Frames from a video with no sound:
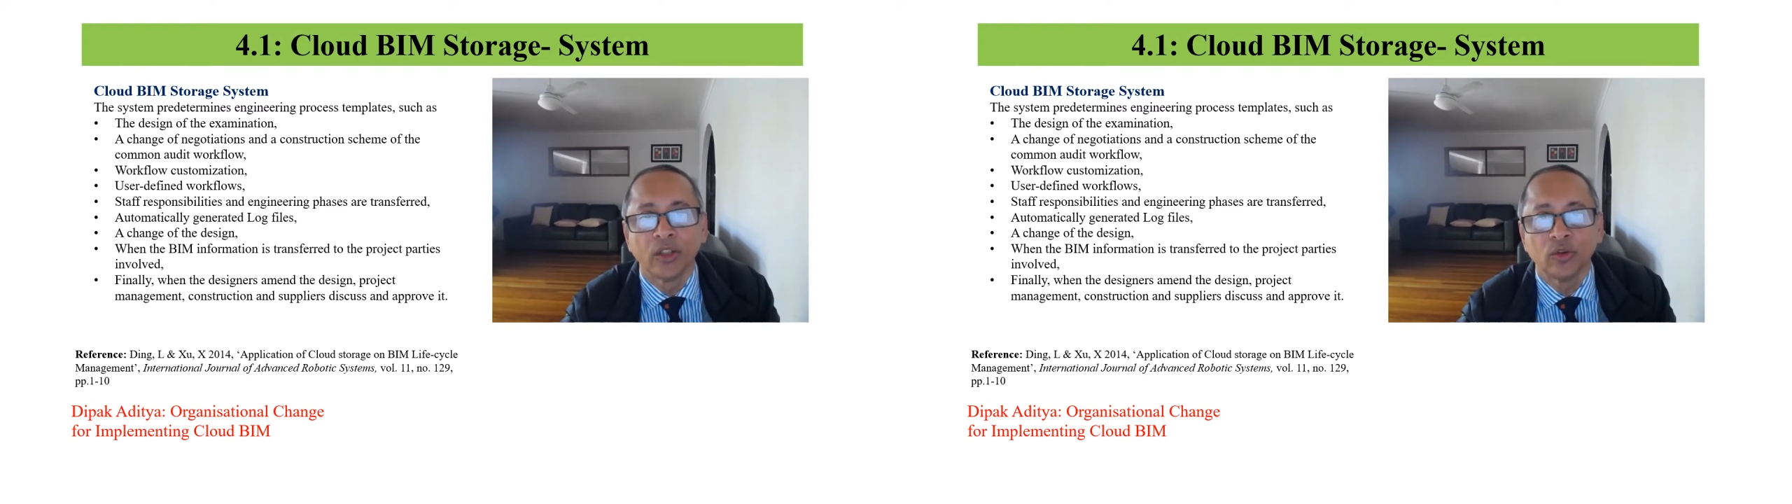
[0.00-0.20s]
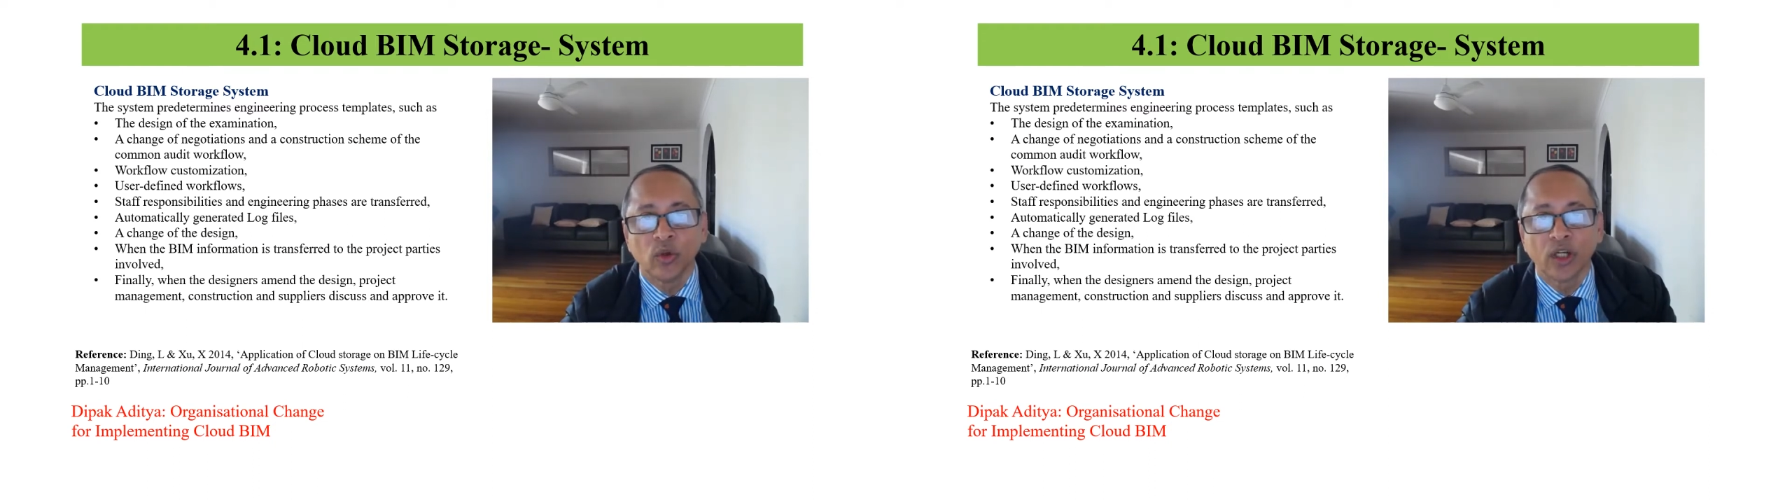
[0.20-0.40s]

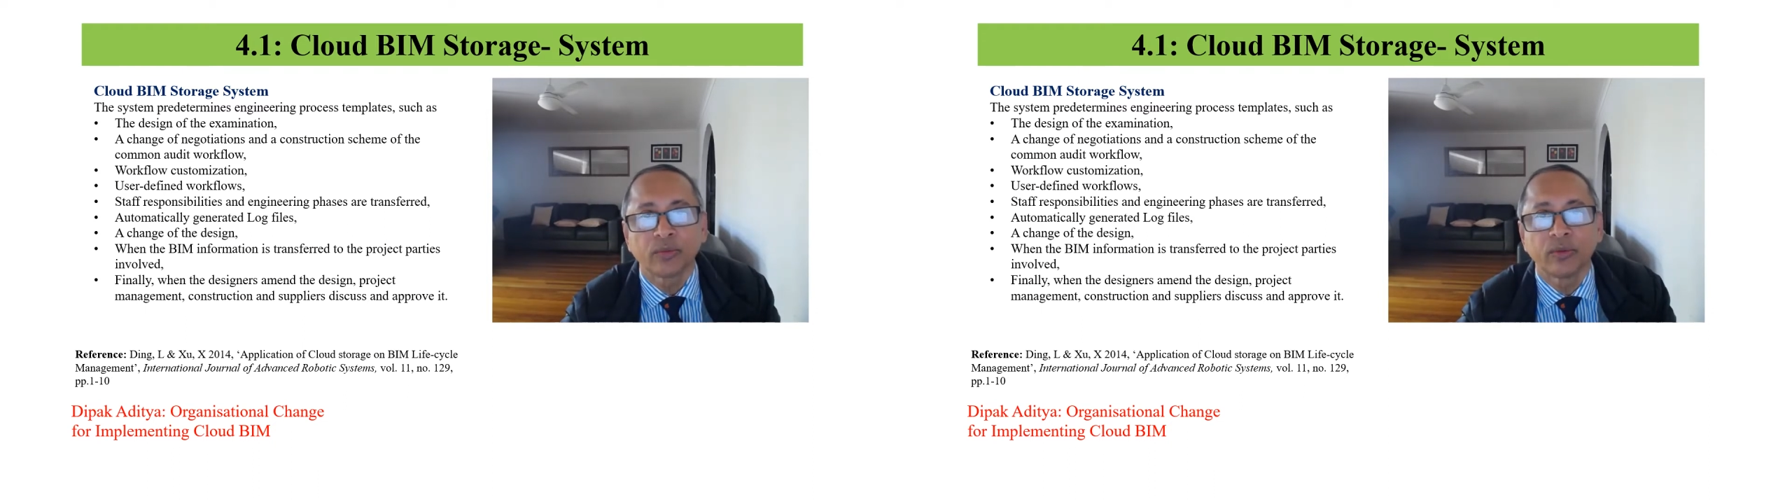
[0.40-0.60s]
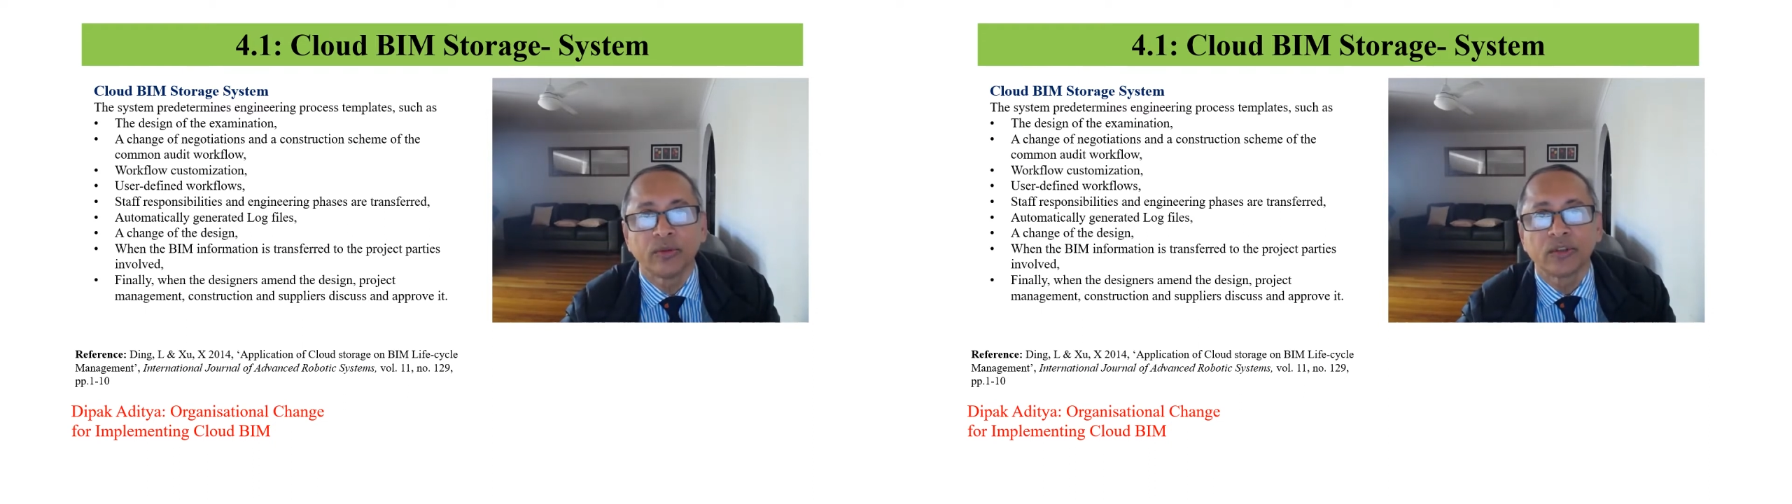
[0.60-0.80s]

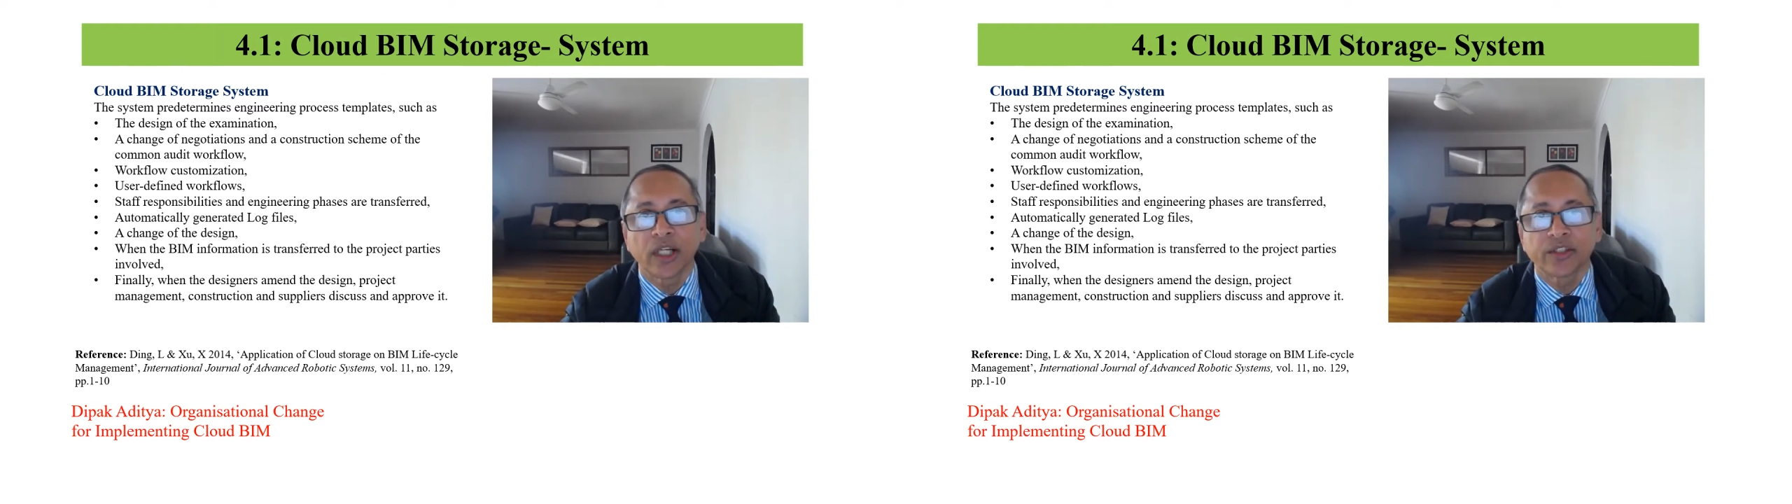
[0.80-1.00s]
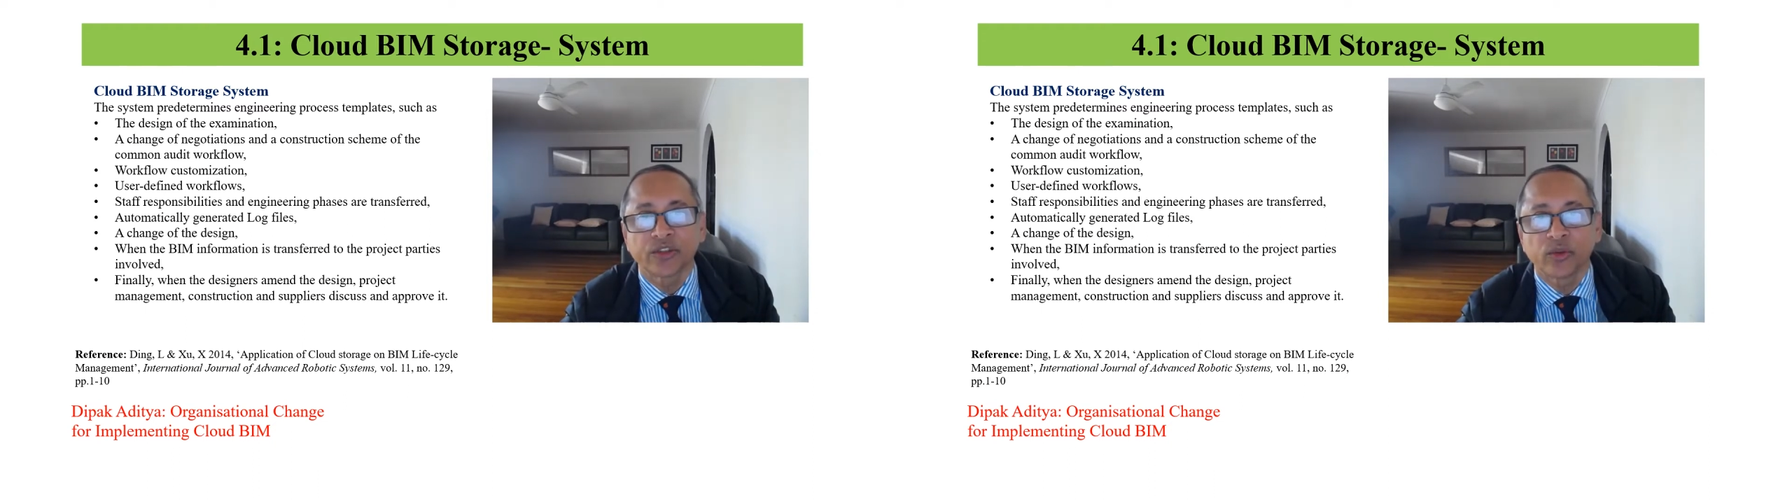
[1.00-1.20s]
workflow
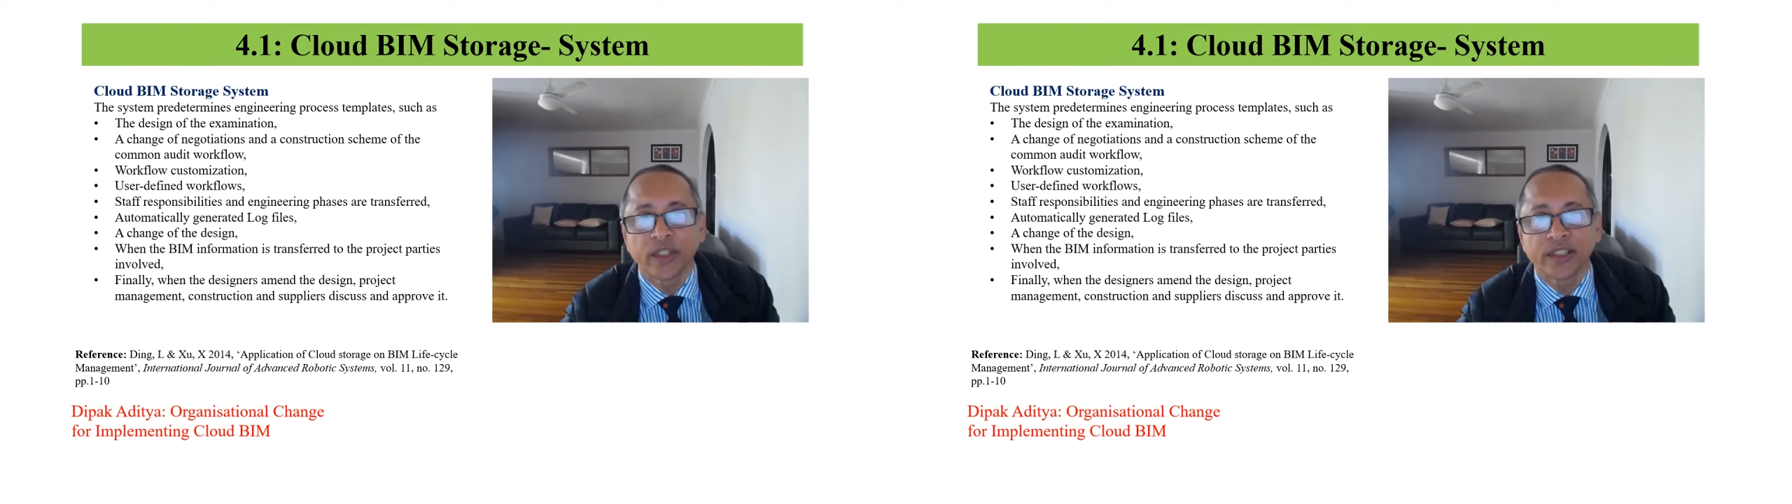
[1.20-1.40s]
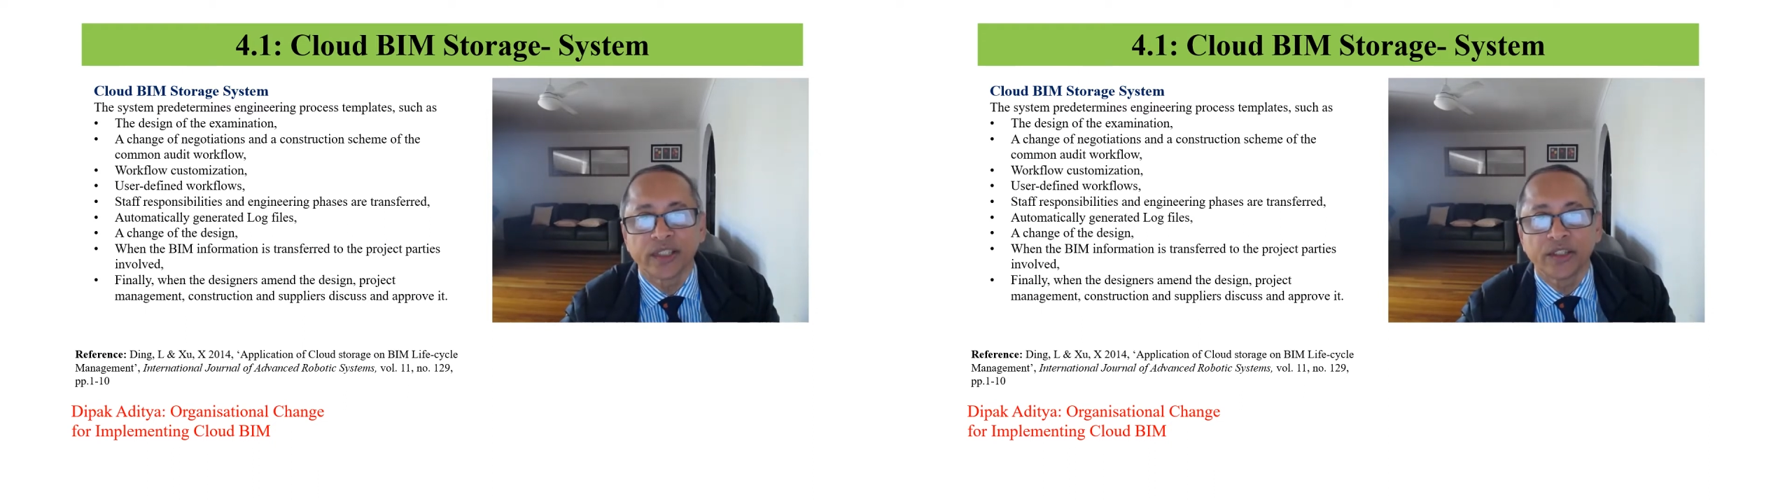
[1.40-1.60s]

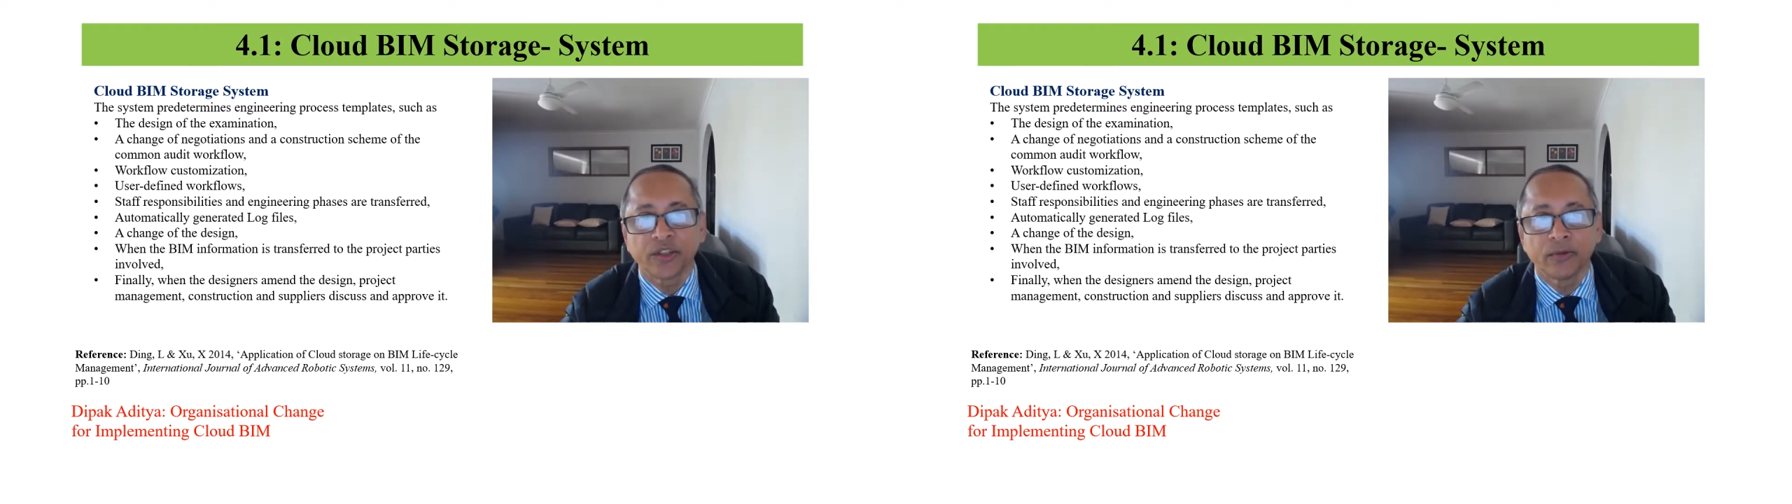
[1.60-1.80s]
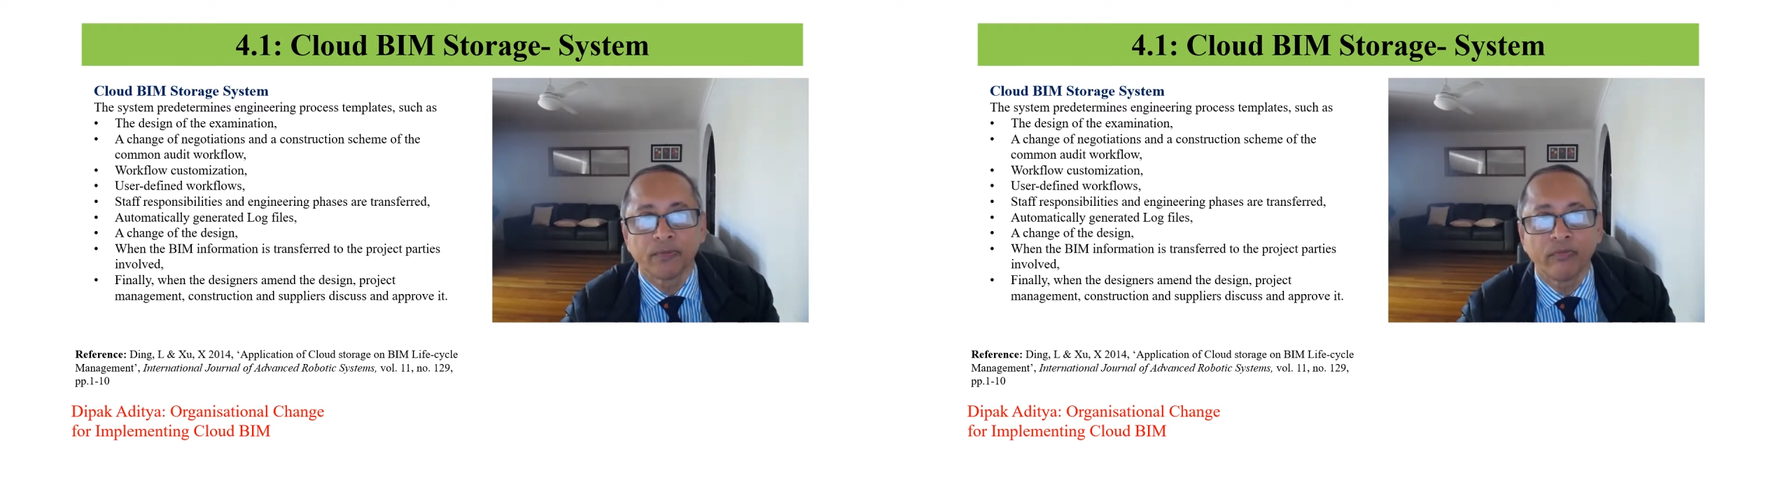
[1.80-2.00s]
customization,